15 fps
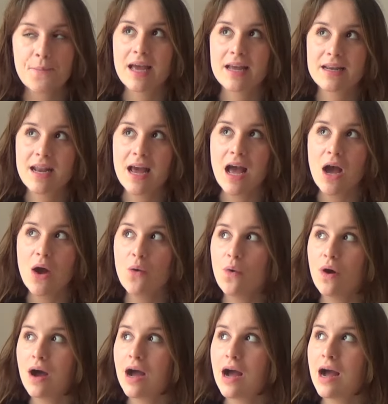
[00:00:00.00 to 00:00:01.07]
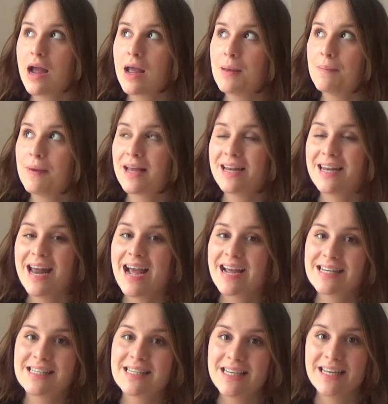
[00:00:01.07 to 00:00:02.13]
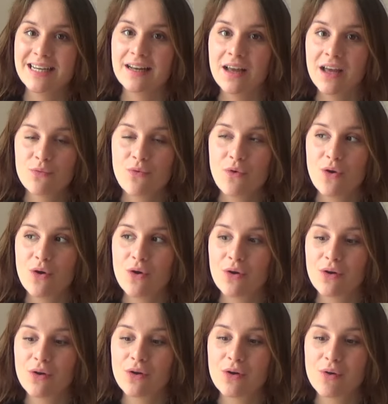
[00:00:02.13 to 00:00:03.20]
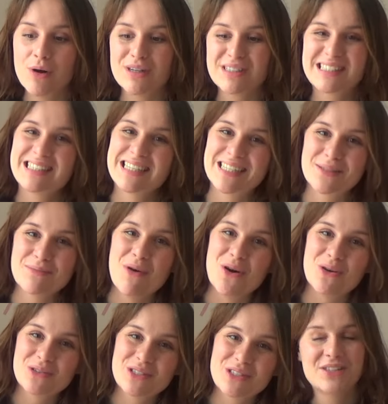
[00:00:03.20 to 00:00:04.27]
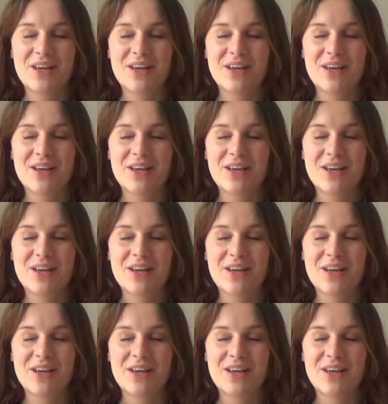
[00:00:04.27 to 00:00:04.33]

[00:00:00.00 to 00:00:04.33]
And now I'm 19 for around 6 months.